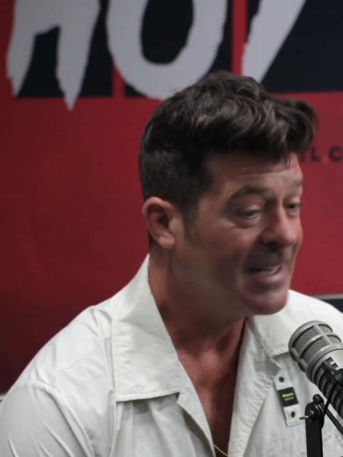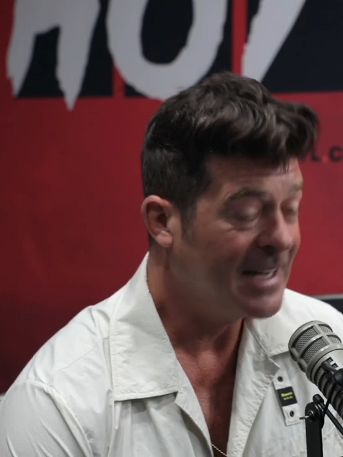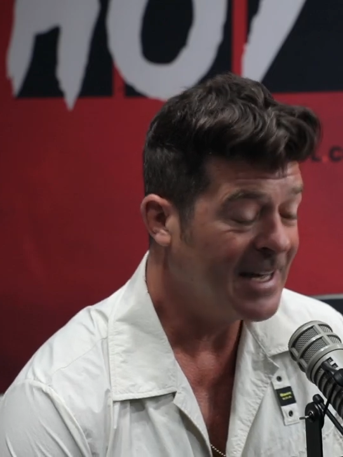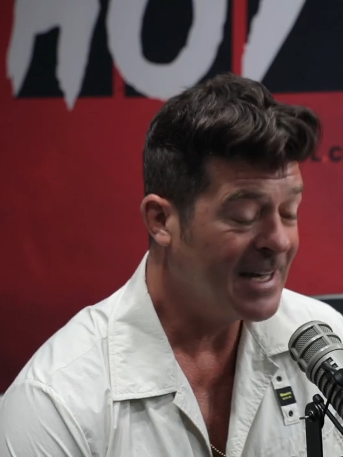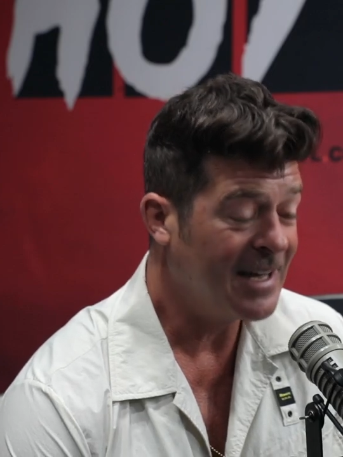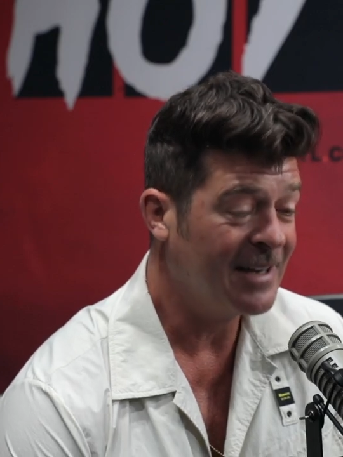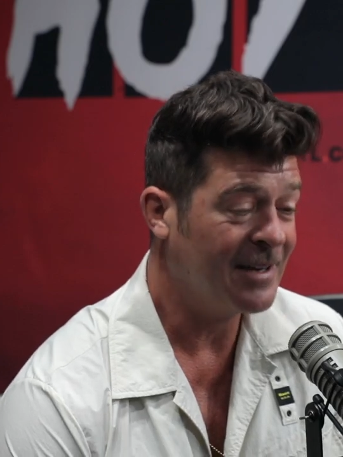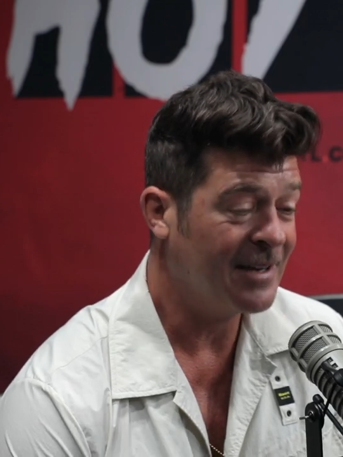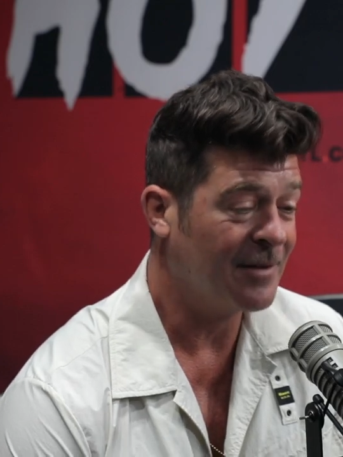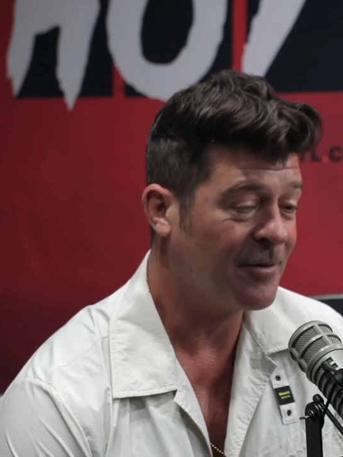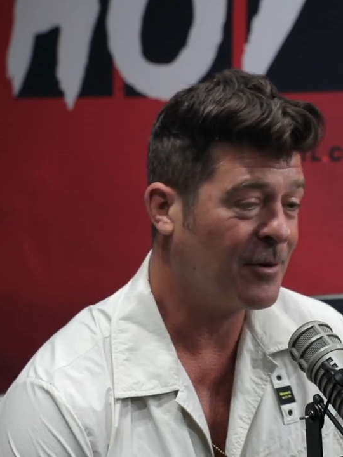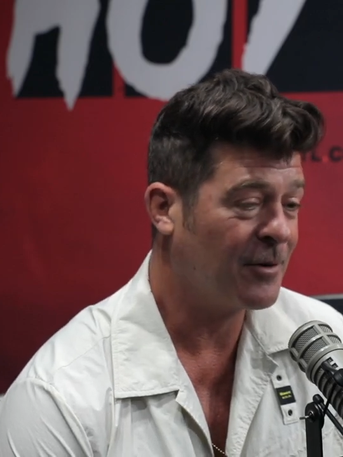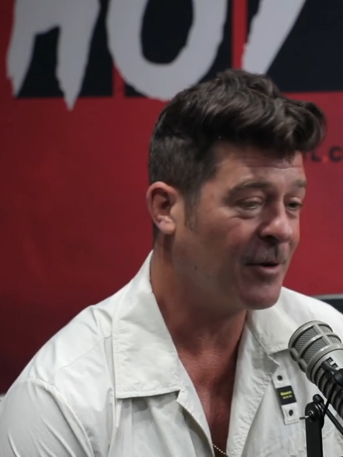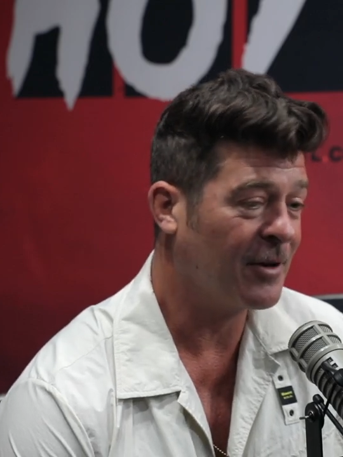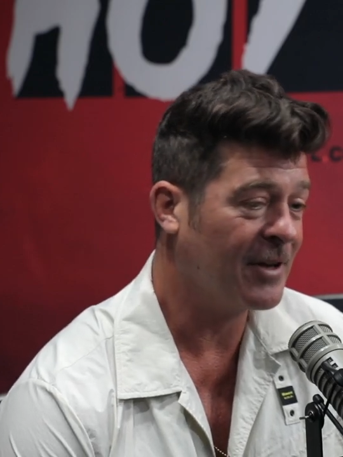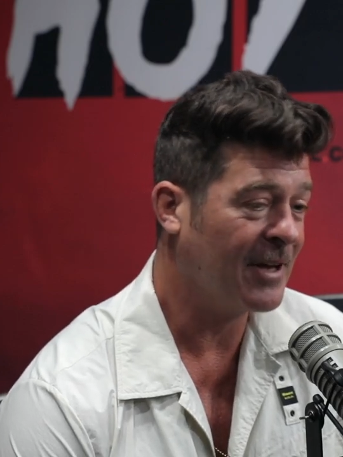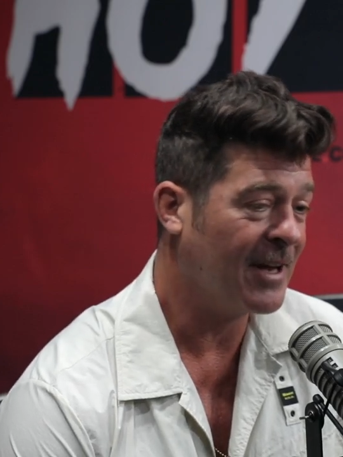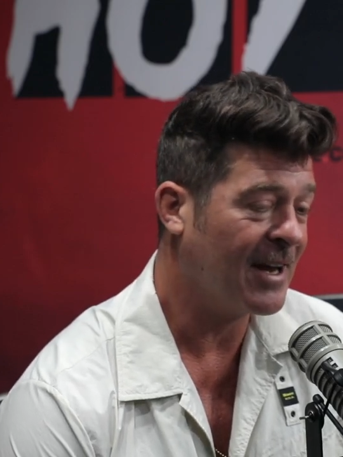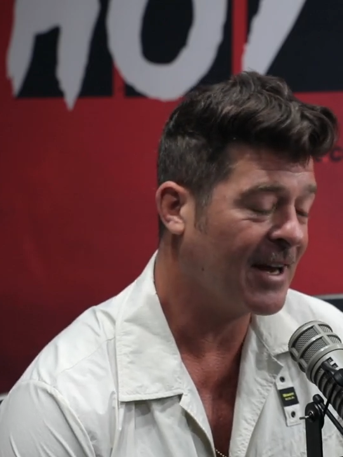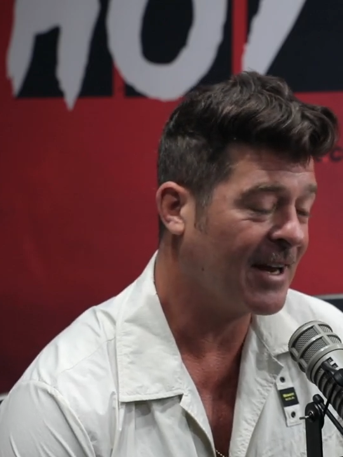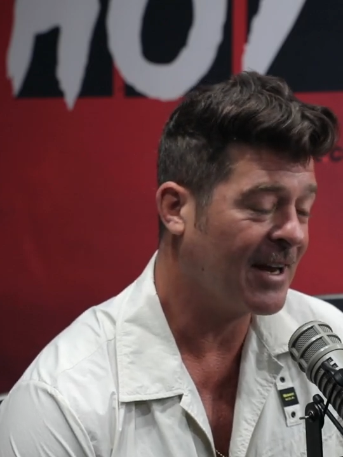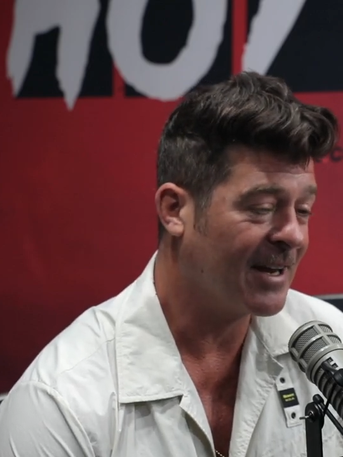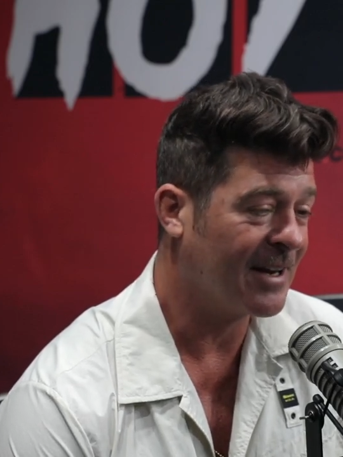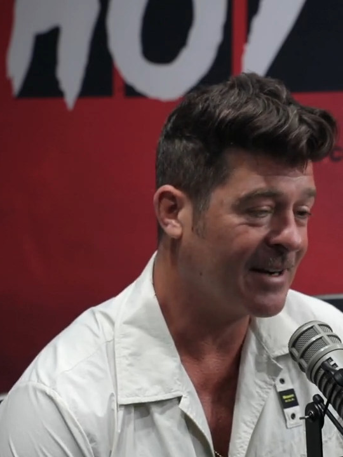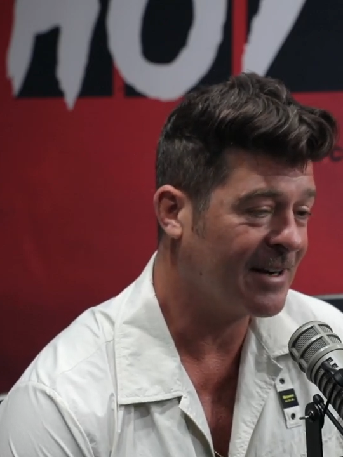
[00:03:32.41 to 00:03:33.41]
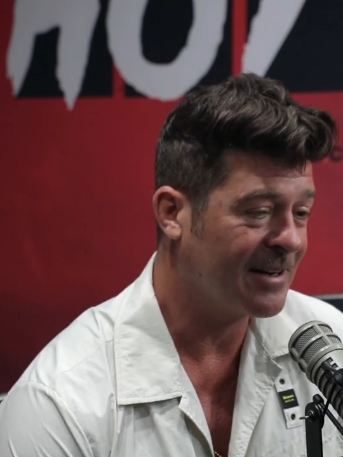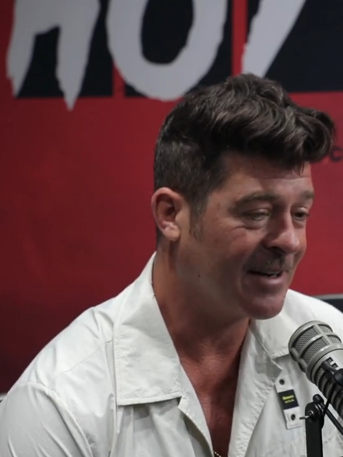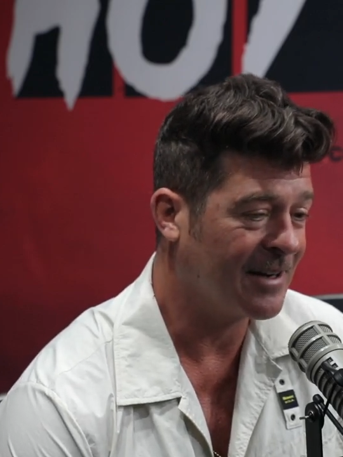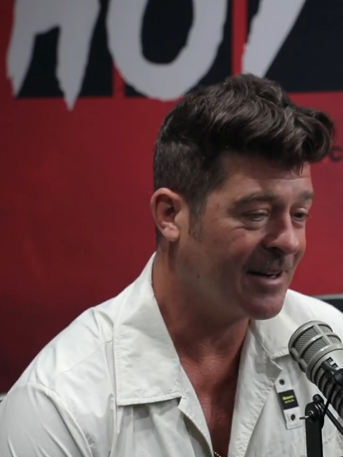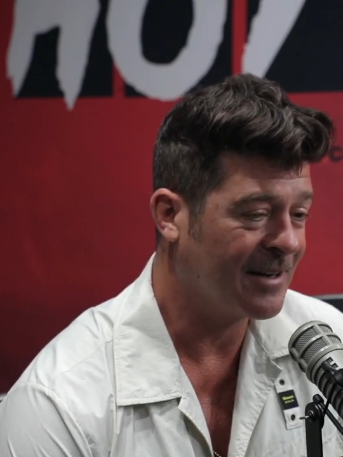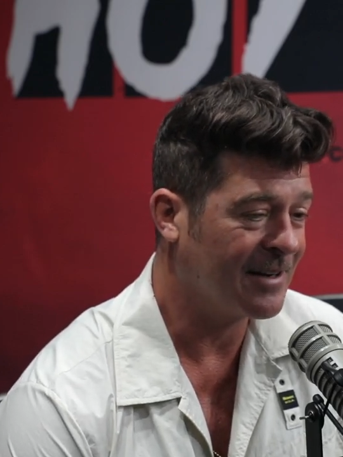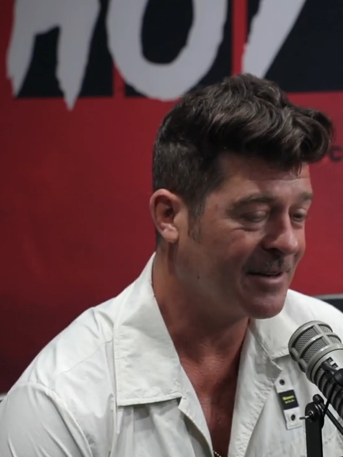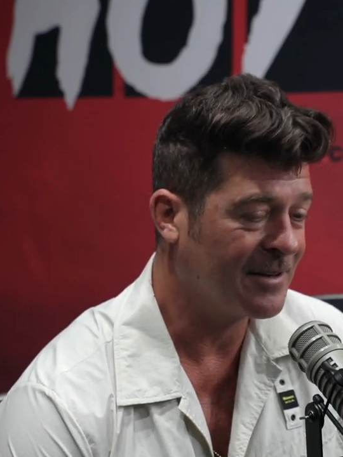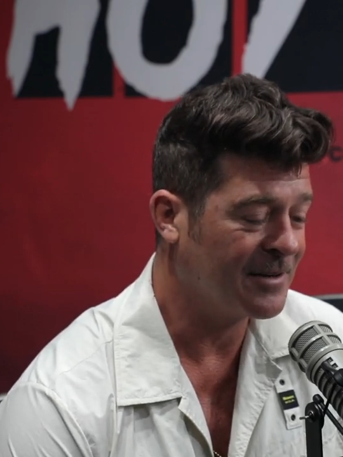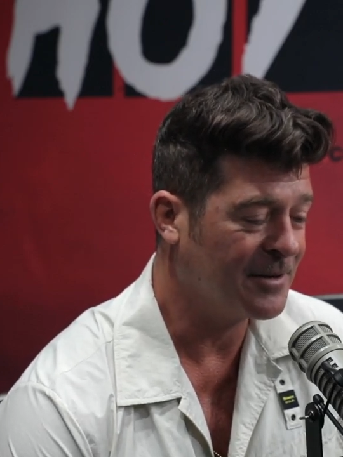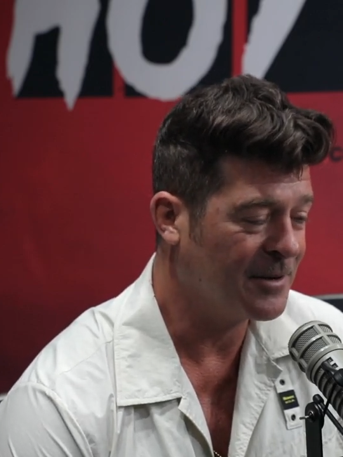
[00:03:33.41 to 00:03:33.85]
Yeah, yeah, yeah I got, uh,